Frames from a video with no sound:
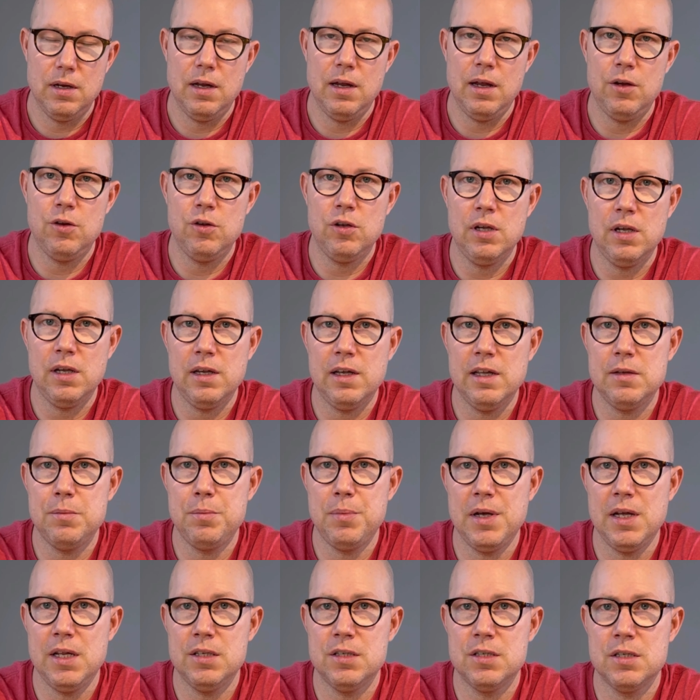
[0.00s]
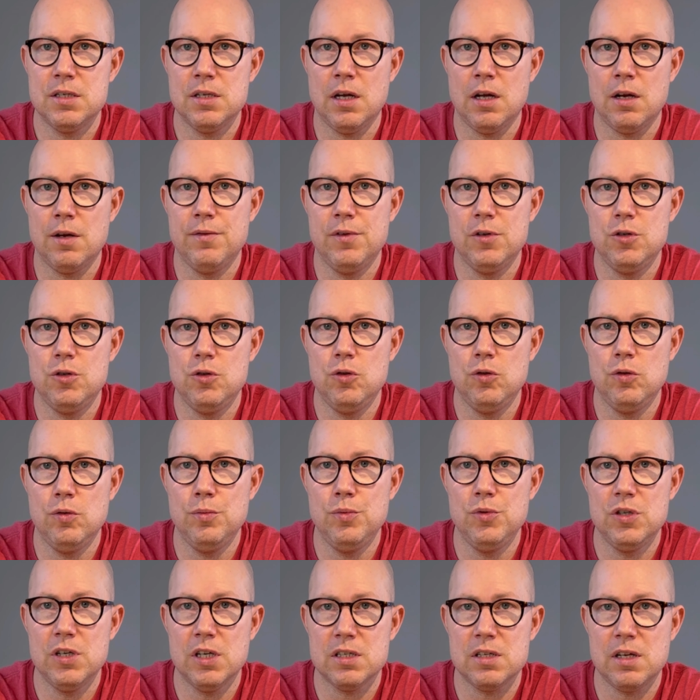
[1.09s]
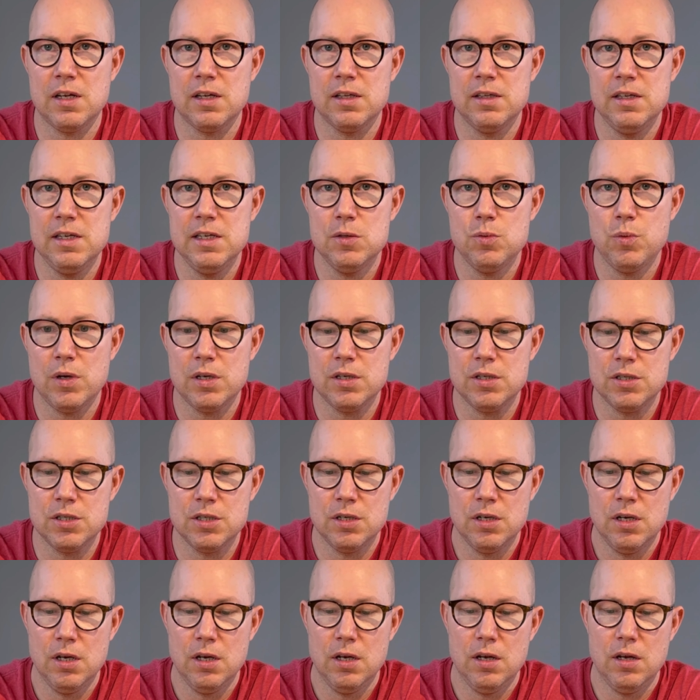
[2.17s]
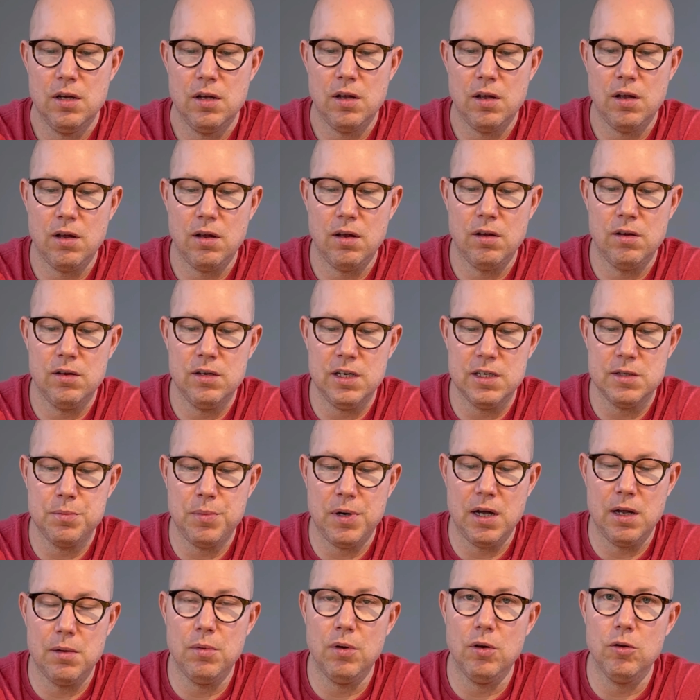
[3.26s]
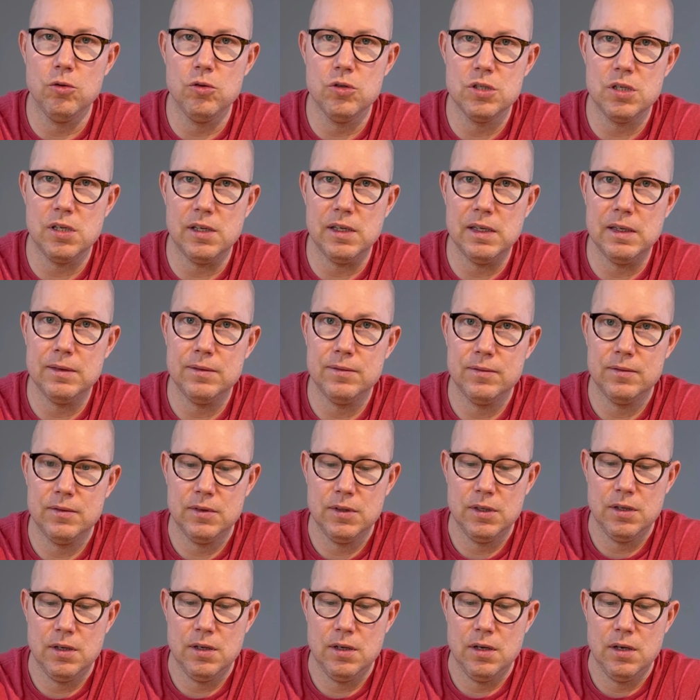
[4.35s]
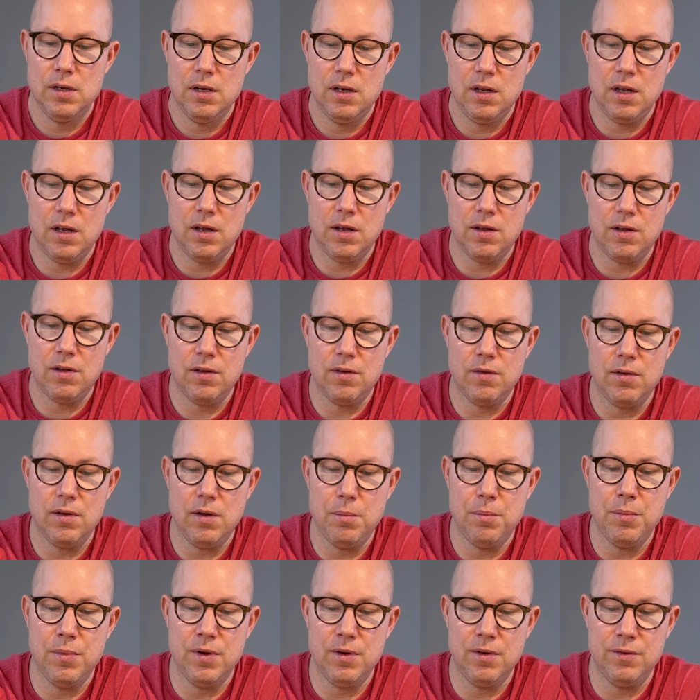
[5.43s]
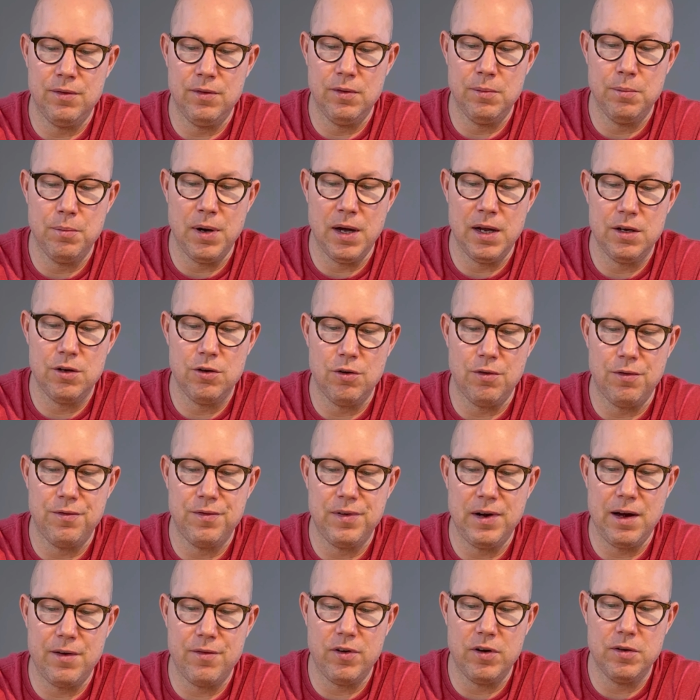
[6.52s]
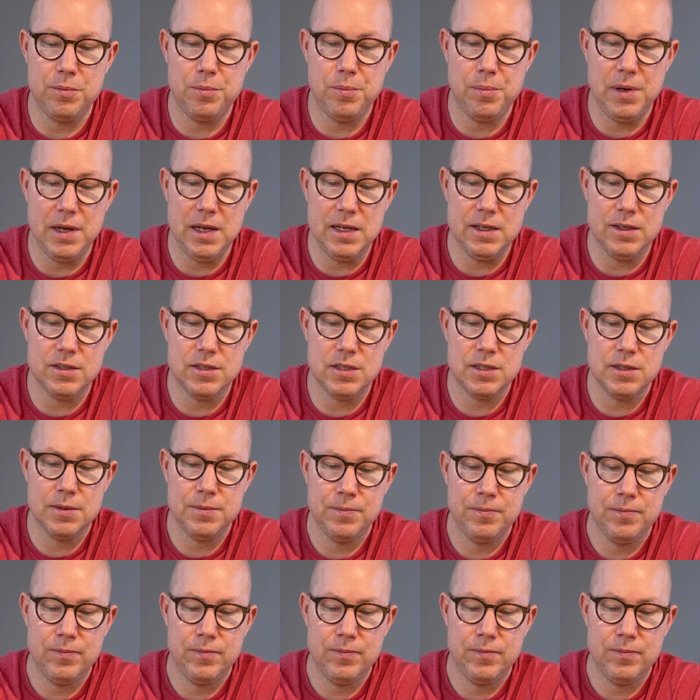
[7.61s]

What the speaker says: And you can get paints out of a tube just like these ones, just buy them loosely. And buying your favorite paints.